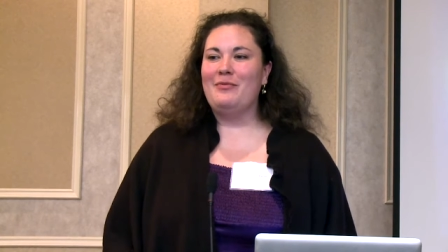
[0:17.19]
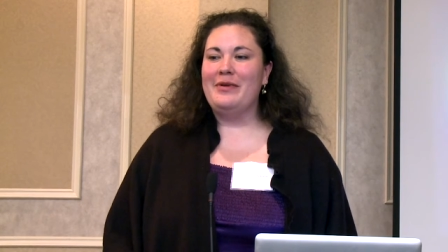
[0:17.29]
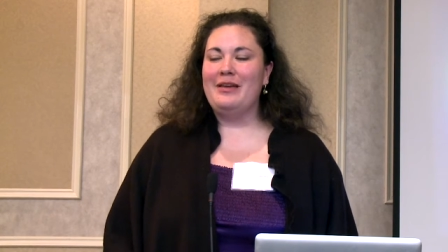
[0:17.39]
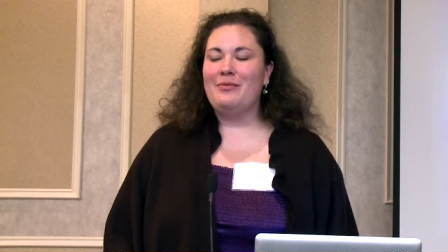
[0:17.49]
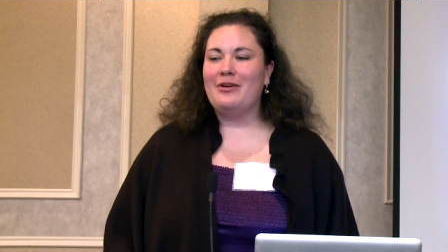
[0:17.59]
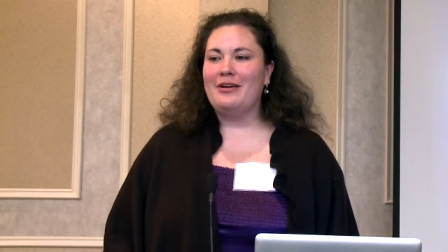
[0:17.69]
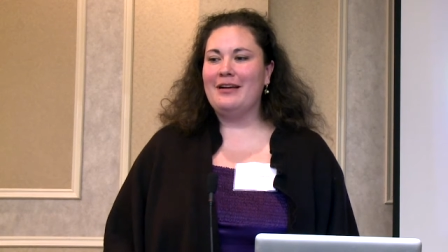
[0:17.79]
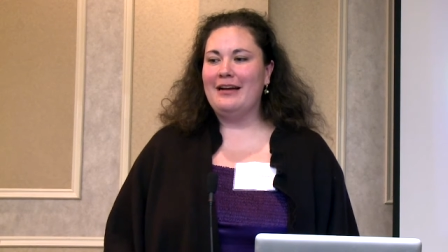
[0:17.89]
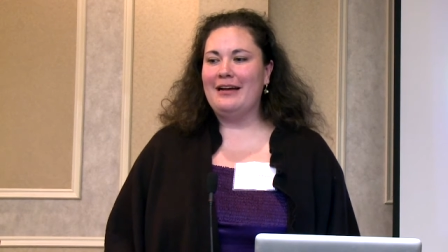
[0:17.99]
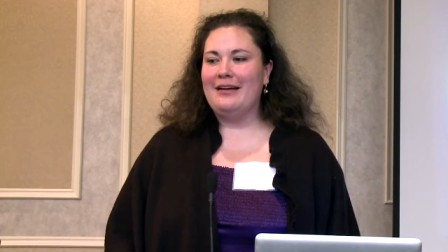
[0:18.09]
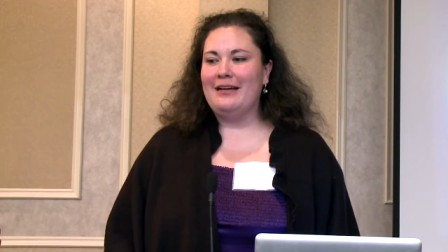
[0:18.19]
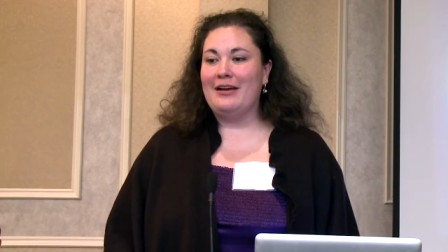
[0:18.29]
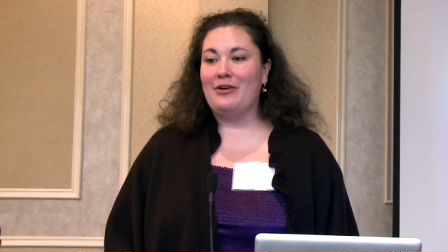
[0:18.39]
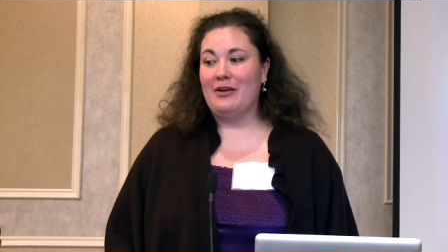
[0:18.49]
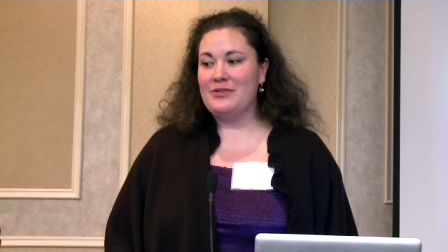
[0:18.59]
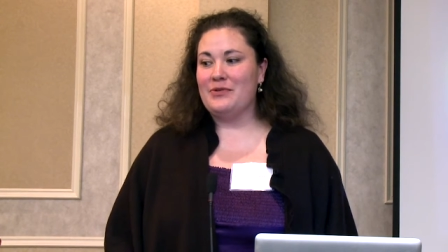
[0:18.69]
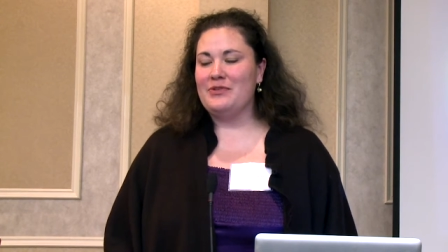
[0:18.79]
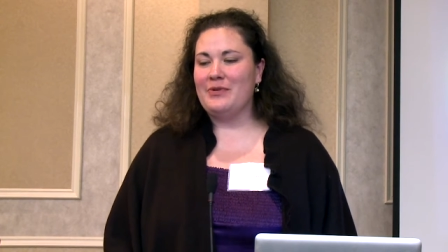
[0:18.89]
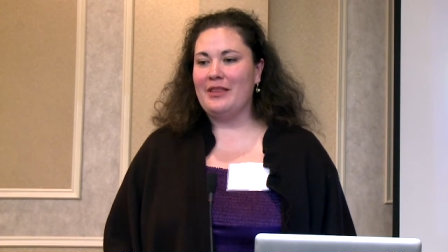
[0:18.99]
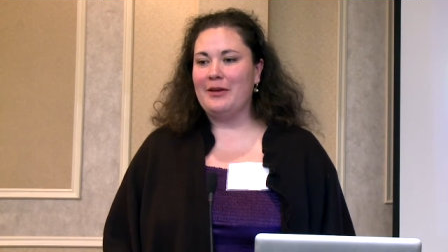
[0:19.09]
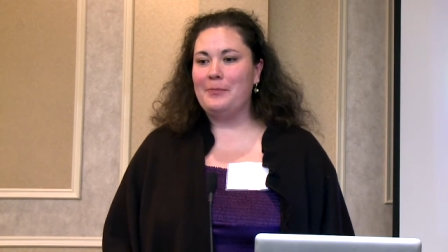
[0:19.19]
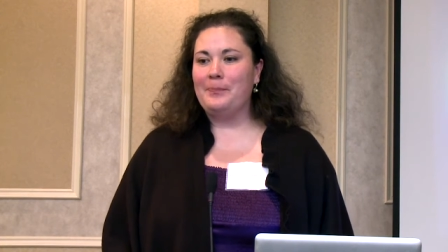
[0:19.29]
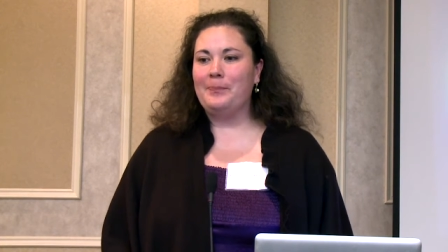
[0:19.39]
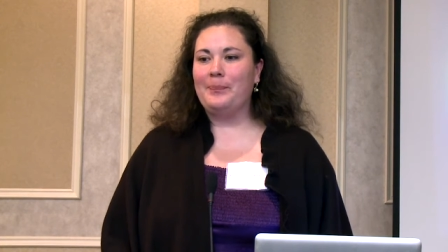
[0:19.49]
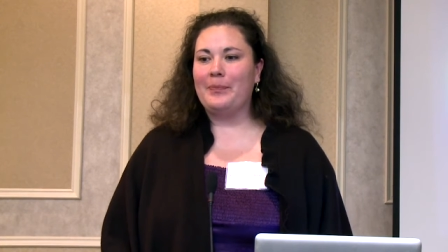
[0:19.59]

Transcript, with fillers: we were uh, at a crossroads with him.